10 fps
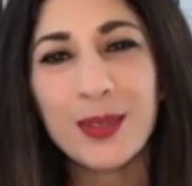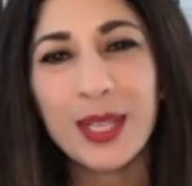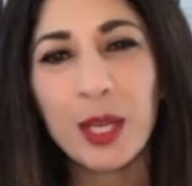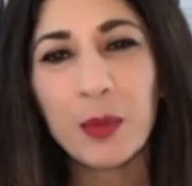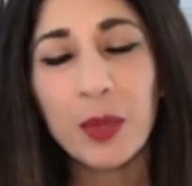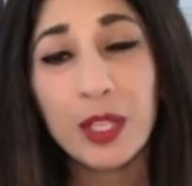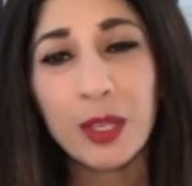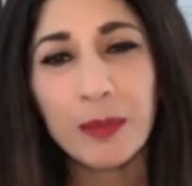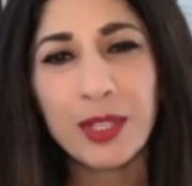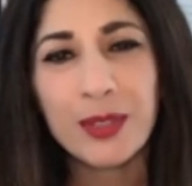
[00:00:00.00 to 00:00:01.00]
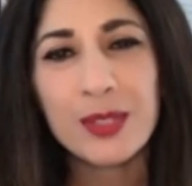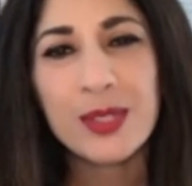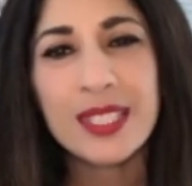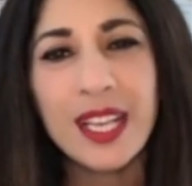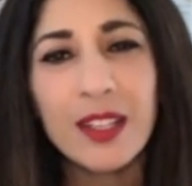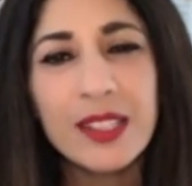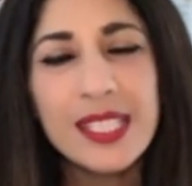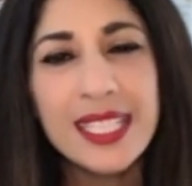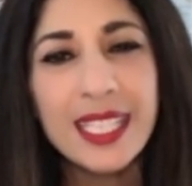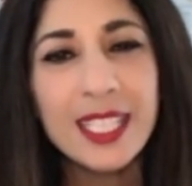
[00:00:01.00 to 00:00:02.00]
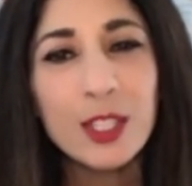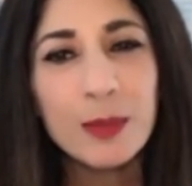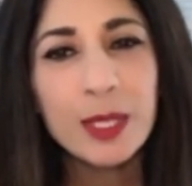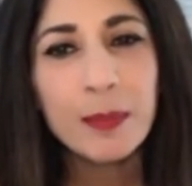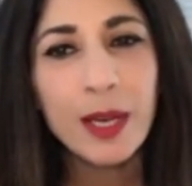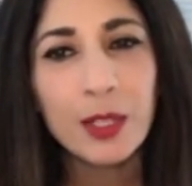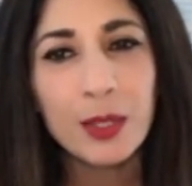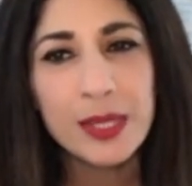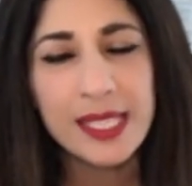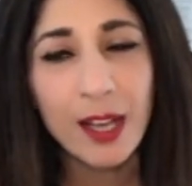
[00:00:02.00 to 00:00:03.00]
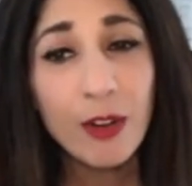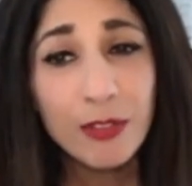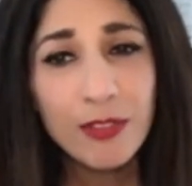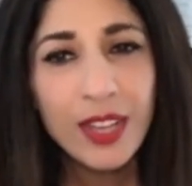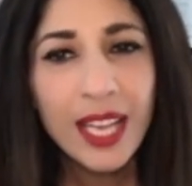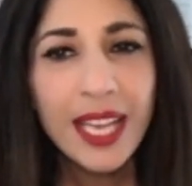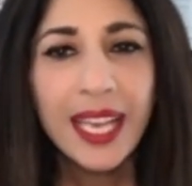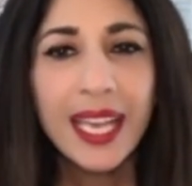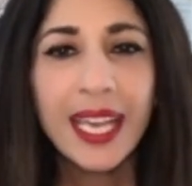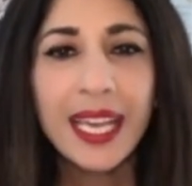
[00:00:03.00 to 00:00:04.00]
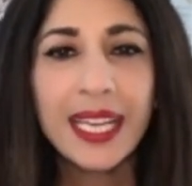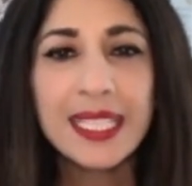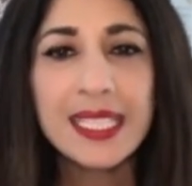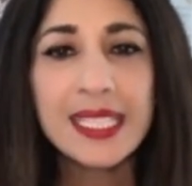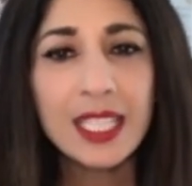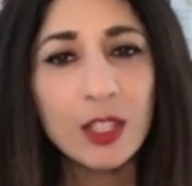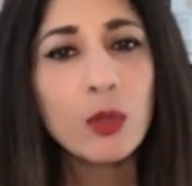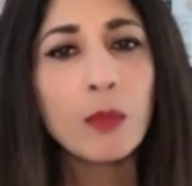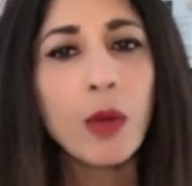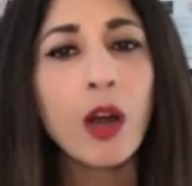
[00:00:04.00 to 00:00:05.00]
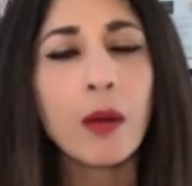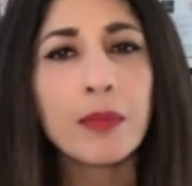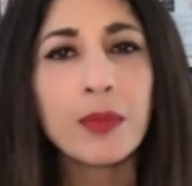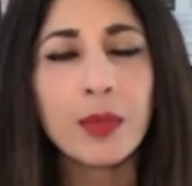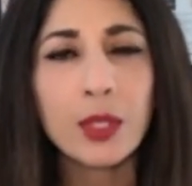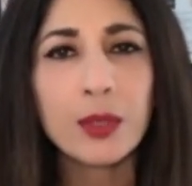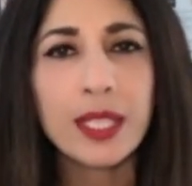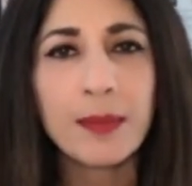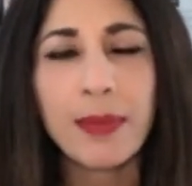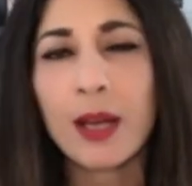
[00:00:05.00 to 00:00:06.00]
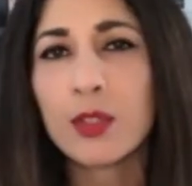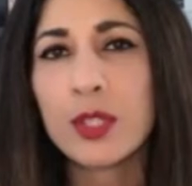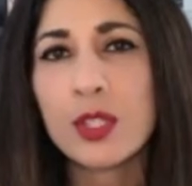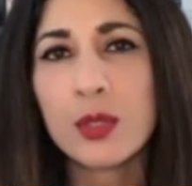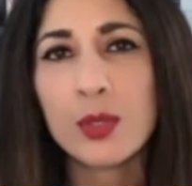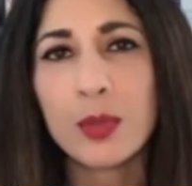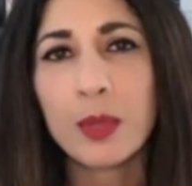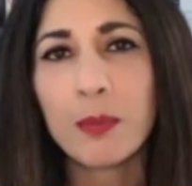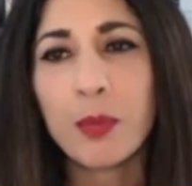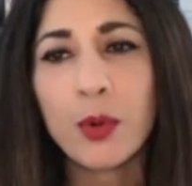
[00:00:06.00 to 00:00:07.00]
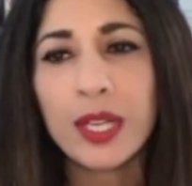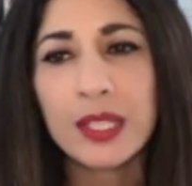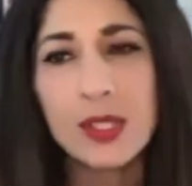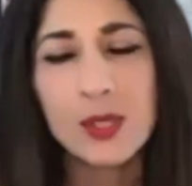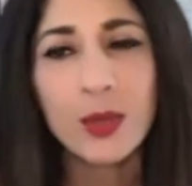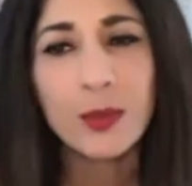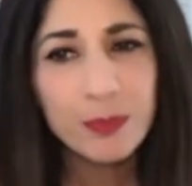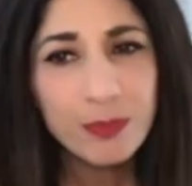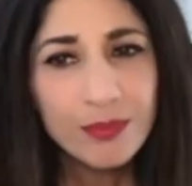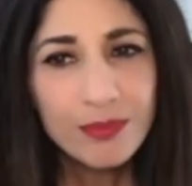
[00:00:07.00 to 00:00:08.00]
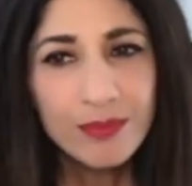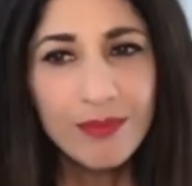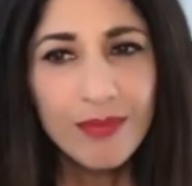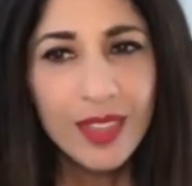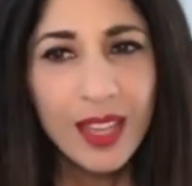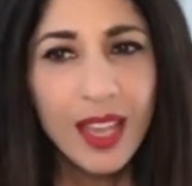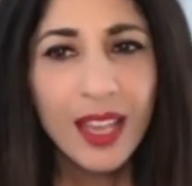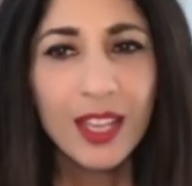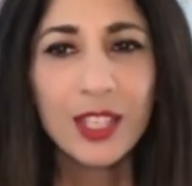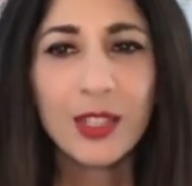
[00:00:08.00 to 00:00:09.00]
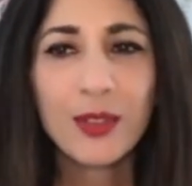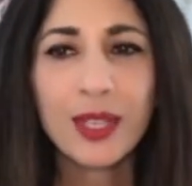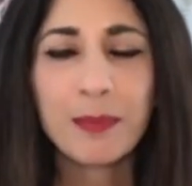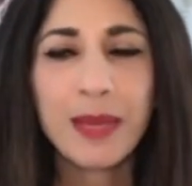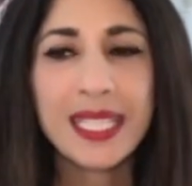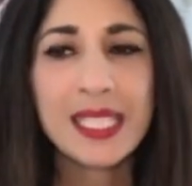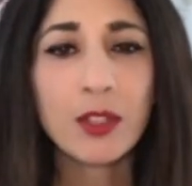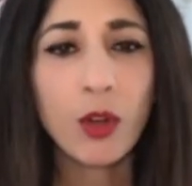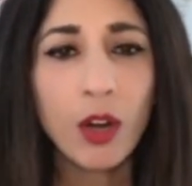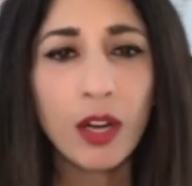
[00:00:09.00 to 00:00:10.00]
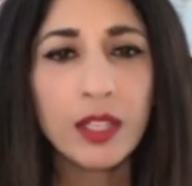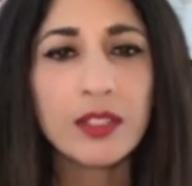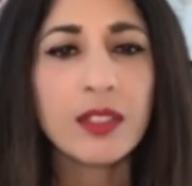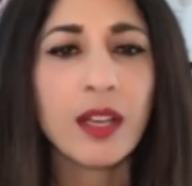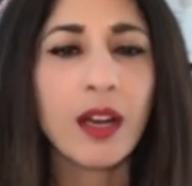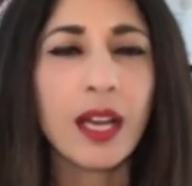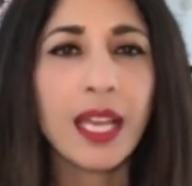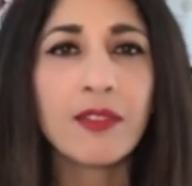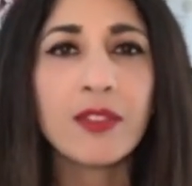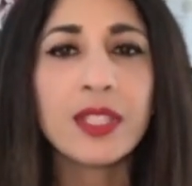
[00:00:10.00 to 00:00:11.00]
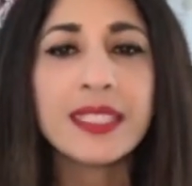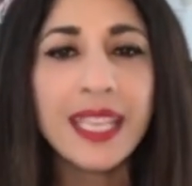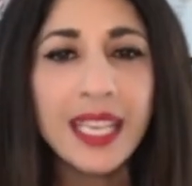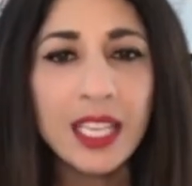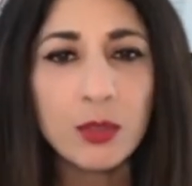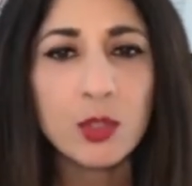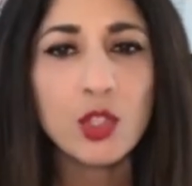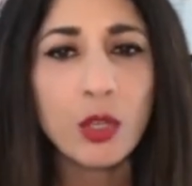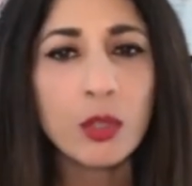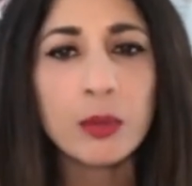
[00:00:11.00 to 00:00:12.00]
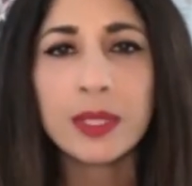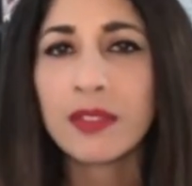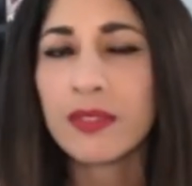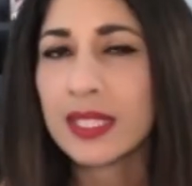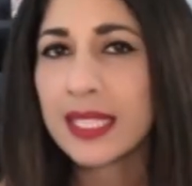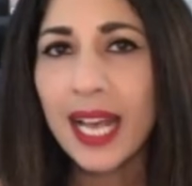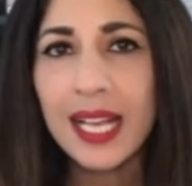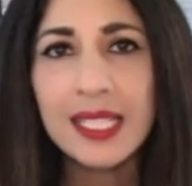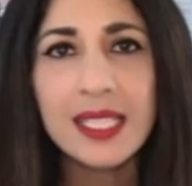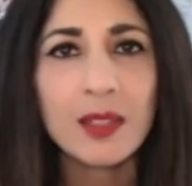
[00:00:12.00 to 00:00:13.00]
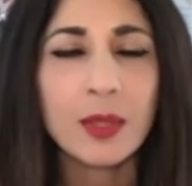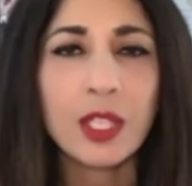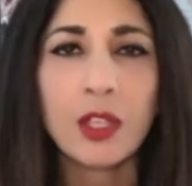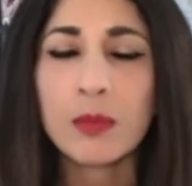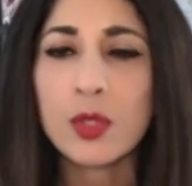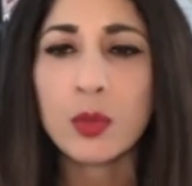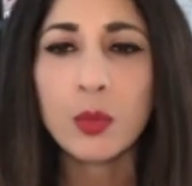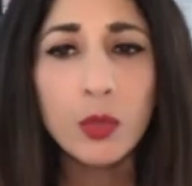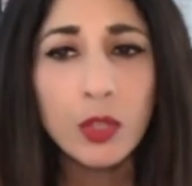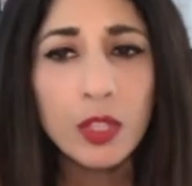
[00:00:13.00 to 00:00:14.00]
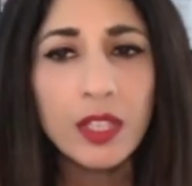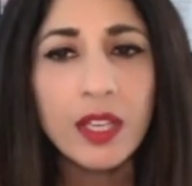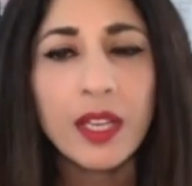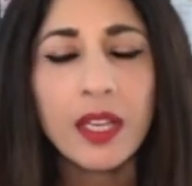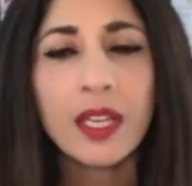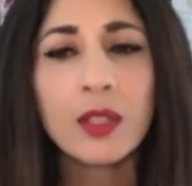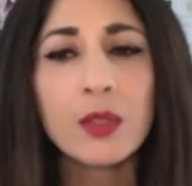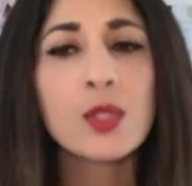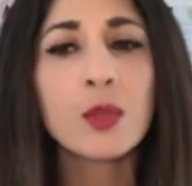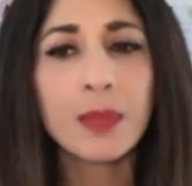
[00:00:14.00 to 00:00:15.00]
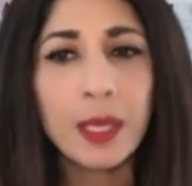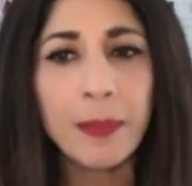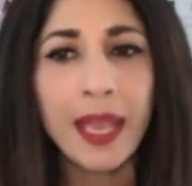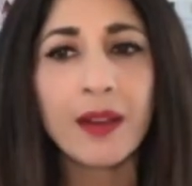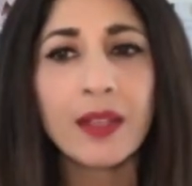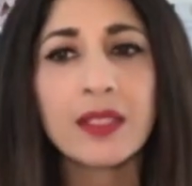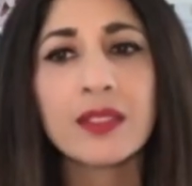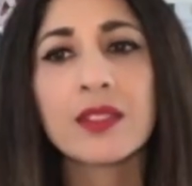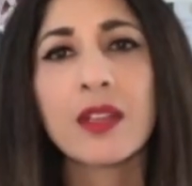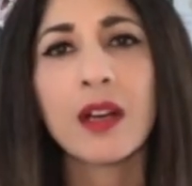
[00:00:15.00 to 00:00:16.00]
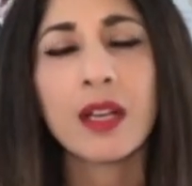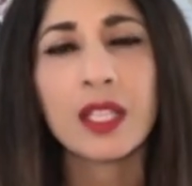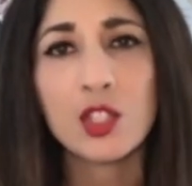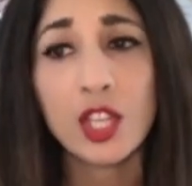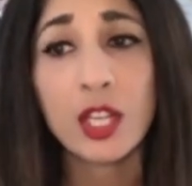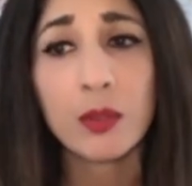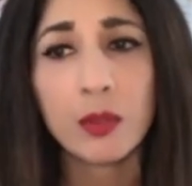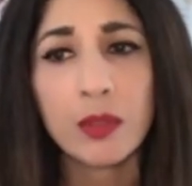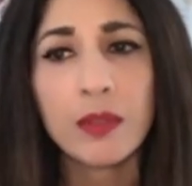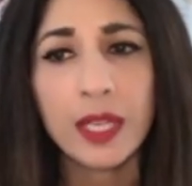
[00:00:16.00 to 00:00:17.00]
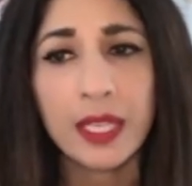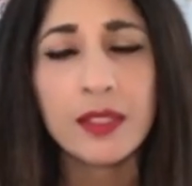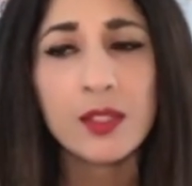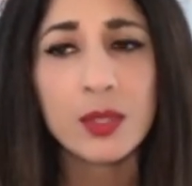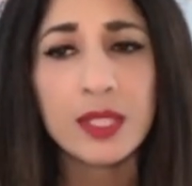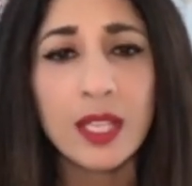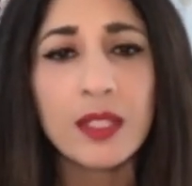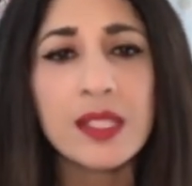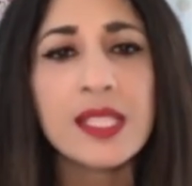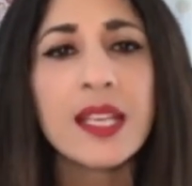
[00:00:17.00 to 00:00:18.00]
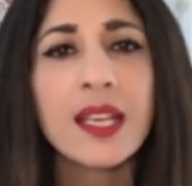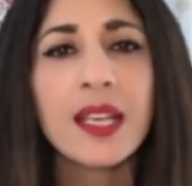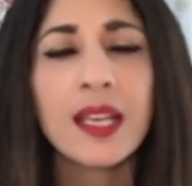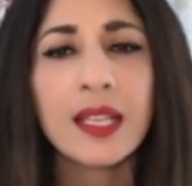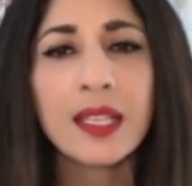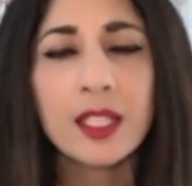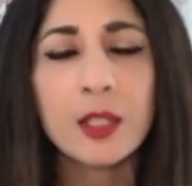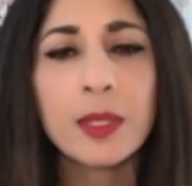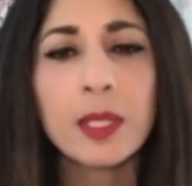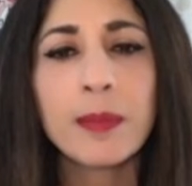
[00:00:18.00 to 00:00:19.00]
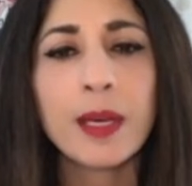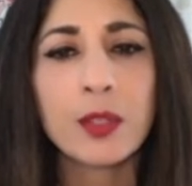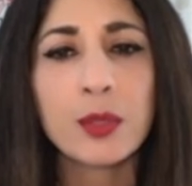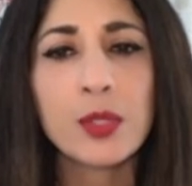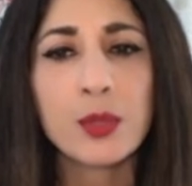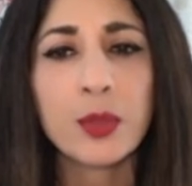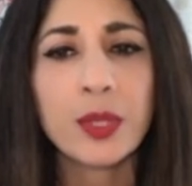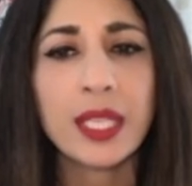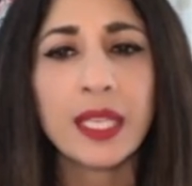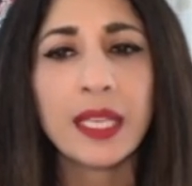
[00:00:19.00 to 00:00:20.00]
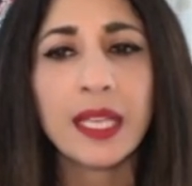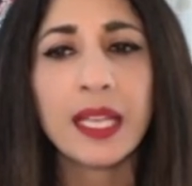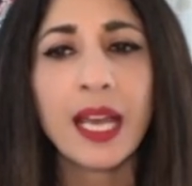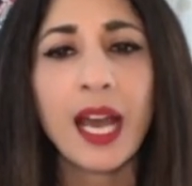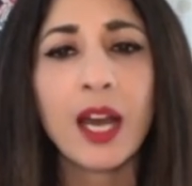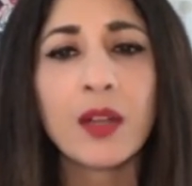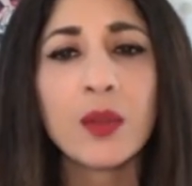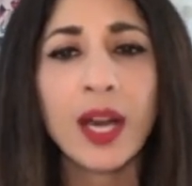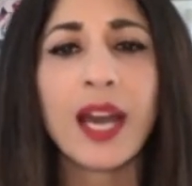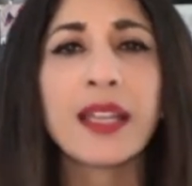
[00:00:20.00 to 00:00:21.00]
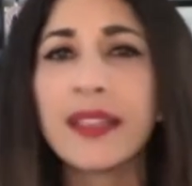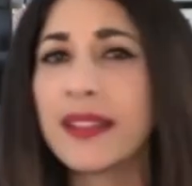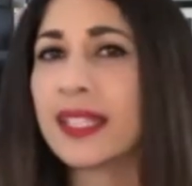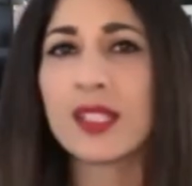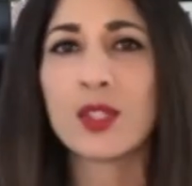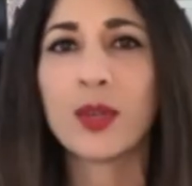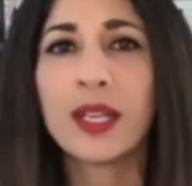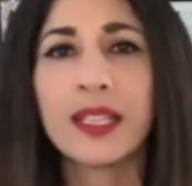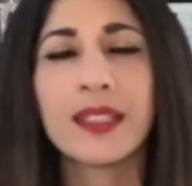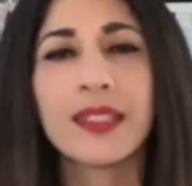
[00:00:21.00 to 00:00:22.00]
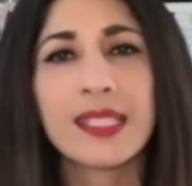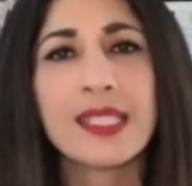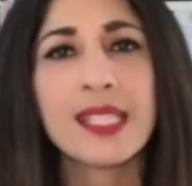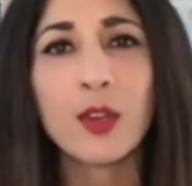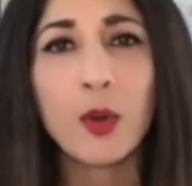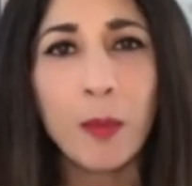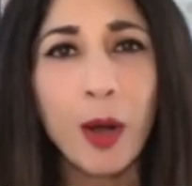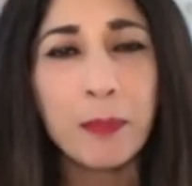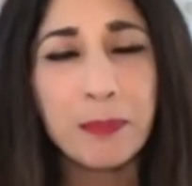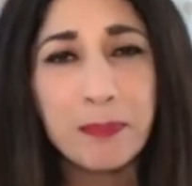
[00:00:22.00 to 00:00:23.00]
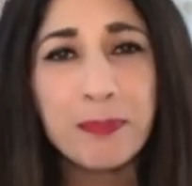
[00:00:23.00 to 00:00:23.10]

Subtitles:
and I welcome you. So tell us a little bit about yourself. And as a single mom, we know that boundaries are so important. So, it makes it hard every day to juggle with different tasks when it comes to work and also be a parent in general, right? So tell us a little bit about your story and how did things started as a single mom?